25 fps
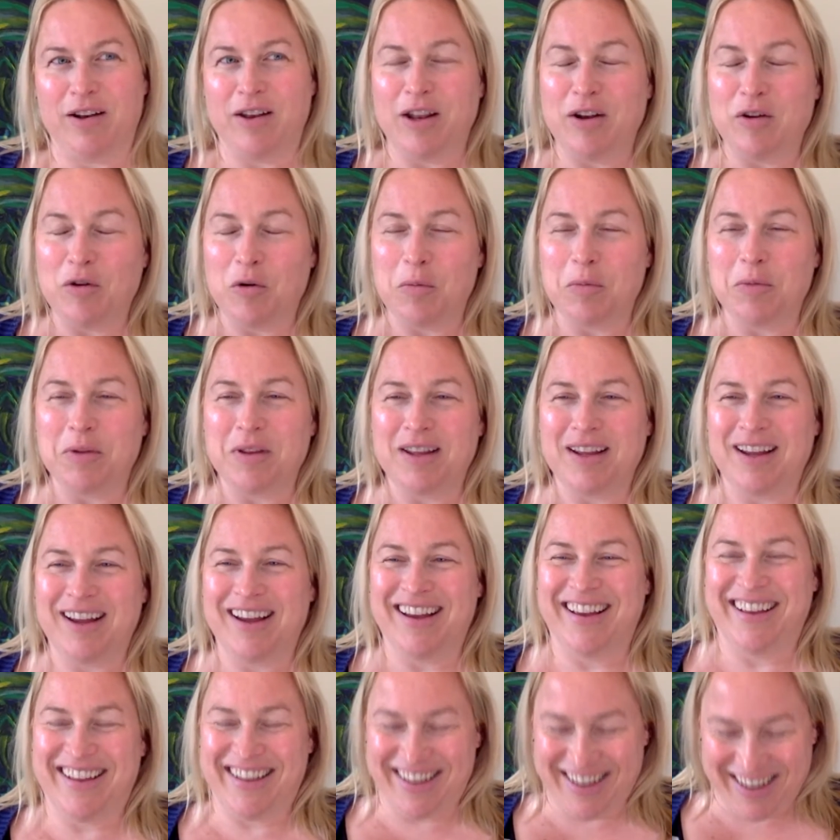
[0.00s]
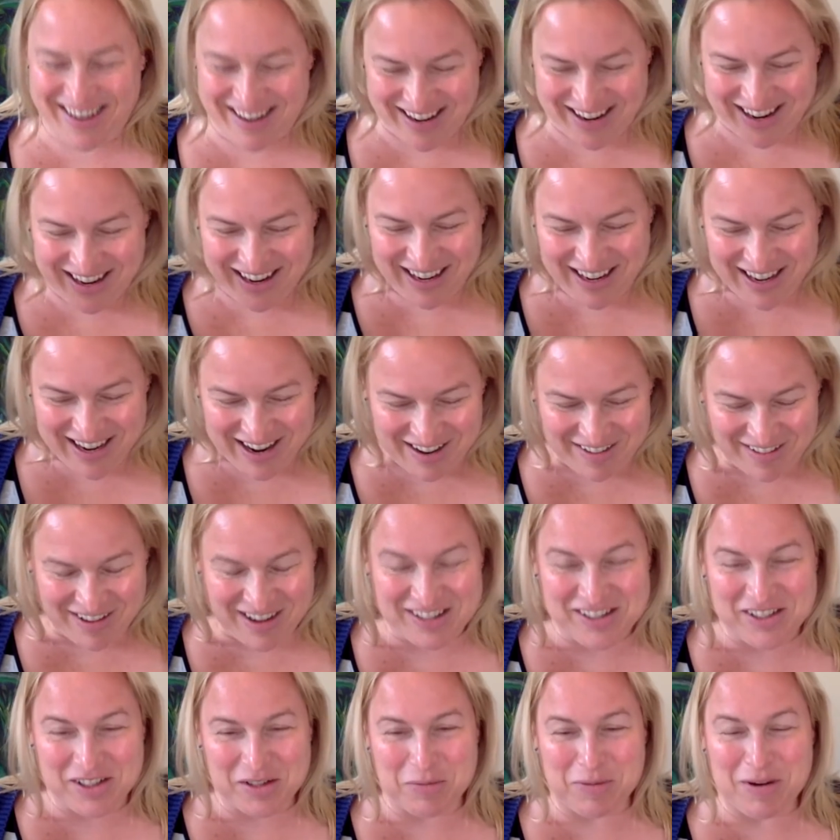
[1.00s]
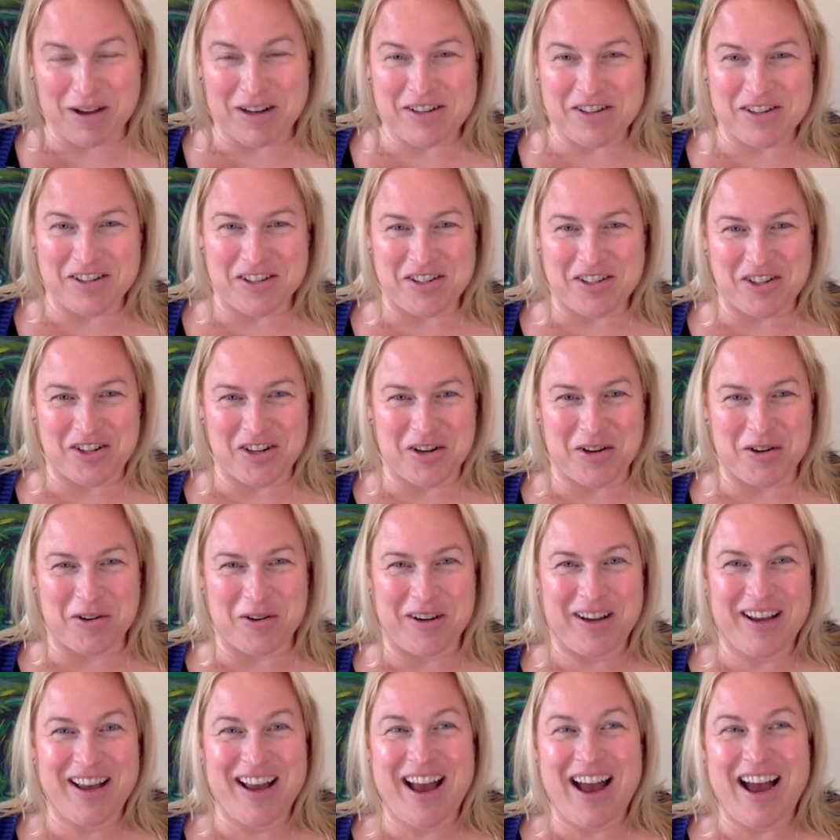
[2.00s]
They normally, no, I just watched this show.